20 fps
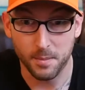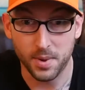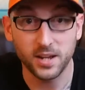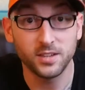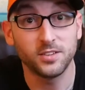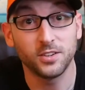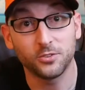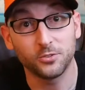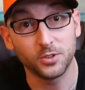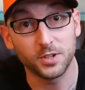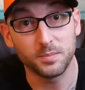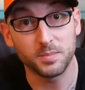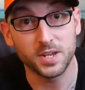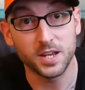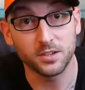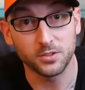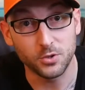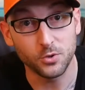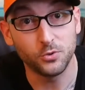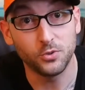basically
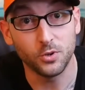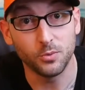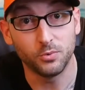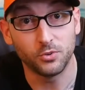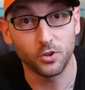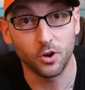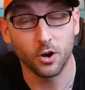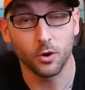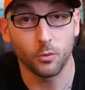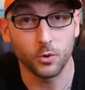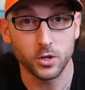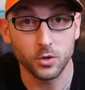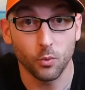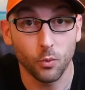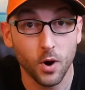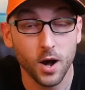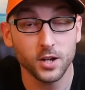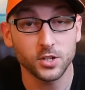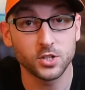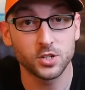be a YouTube star where you
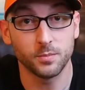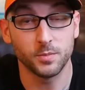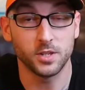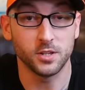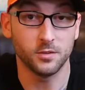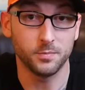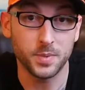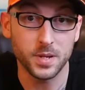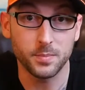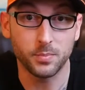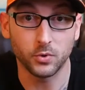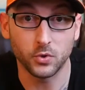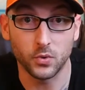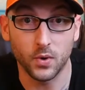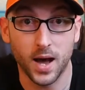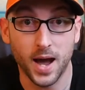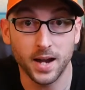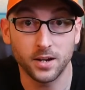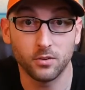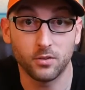watch some of these people
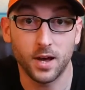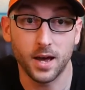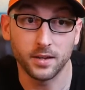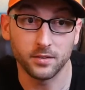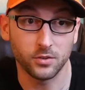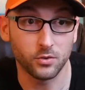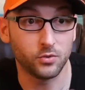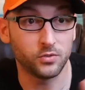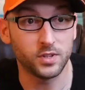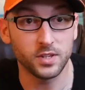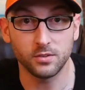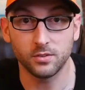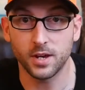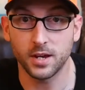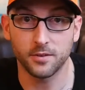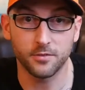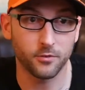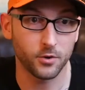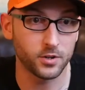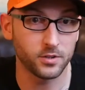you idolize. You see,
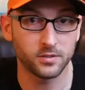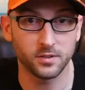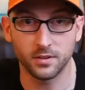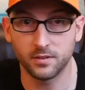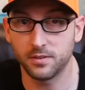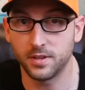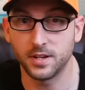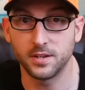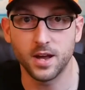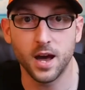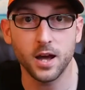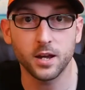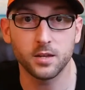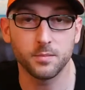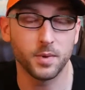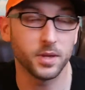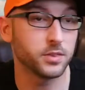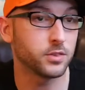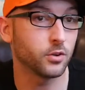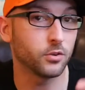like, for instance, they
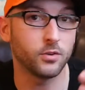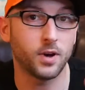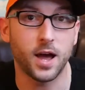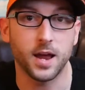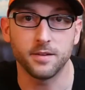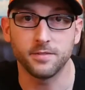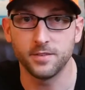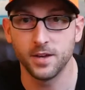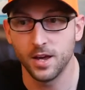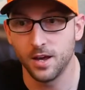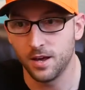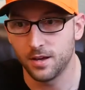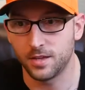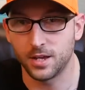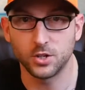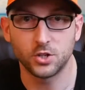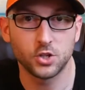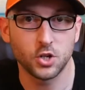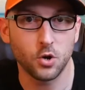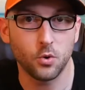document their life.
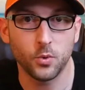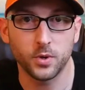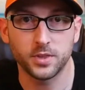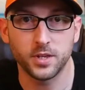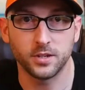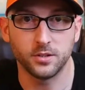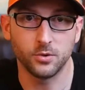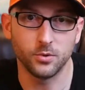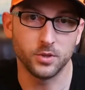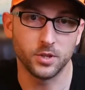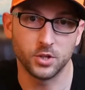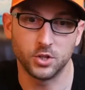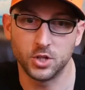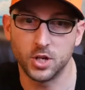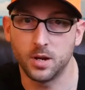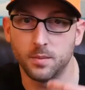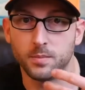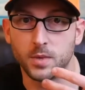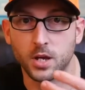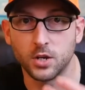They show what they do in the
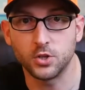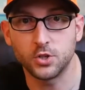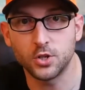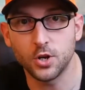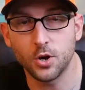gym. They